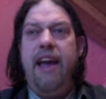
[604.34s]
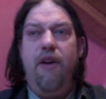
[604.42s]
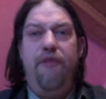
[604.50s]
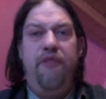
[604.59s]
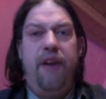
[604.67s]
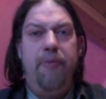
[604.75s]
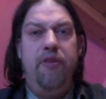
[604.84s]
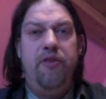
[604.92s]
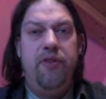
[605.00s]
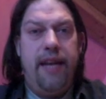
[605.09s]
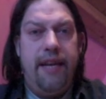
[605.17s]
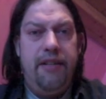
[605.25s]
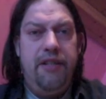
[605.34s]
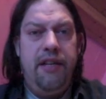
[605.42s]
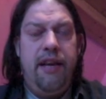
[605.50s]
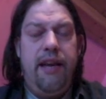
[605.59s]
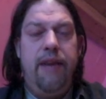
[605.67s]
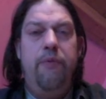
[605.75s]
of capitulation,
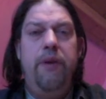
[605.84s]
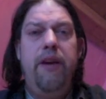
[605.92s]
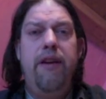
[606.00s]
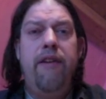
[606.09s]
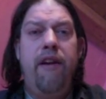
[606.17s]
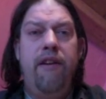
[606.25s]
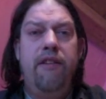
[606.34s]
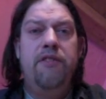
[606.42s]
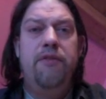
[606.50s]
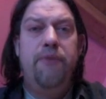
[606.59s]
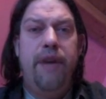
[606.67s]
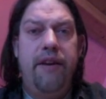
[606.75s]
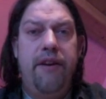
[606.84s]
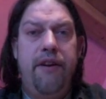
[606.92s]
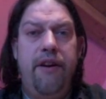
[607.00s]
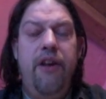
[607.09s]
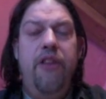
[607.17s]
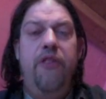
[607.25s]
and we are going to surrender
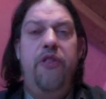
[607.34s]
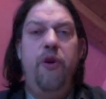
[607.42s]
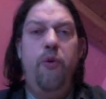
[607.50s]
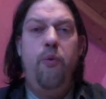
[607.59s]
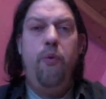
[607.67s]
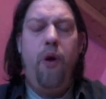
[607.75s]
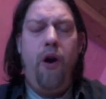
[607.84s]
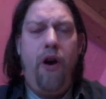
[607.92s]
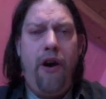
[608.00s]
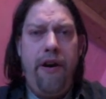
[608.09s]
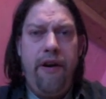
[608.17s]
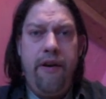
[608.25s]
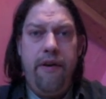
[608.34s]
the war